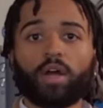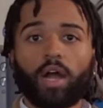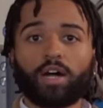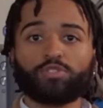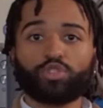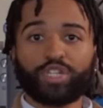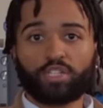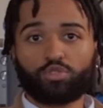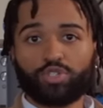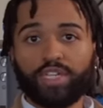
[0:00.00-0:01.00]

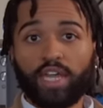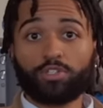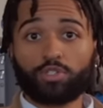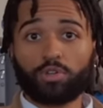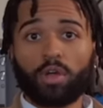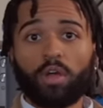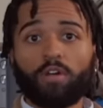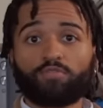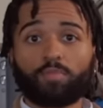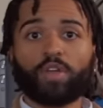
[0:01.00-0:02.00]
contradictory nature,
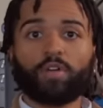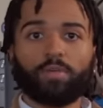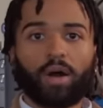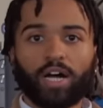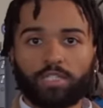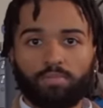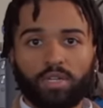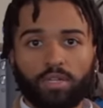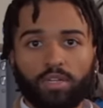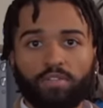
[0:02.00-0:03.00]
from their
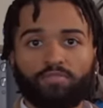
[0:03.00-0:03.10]
impossibility,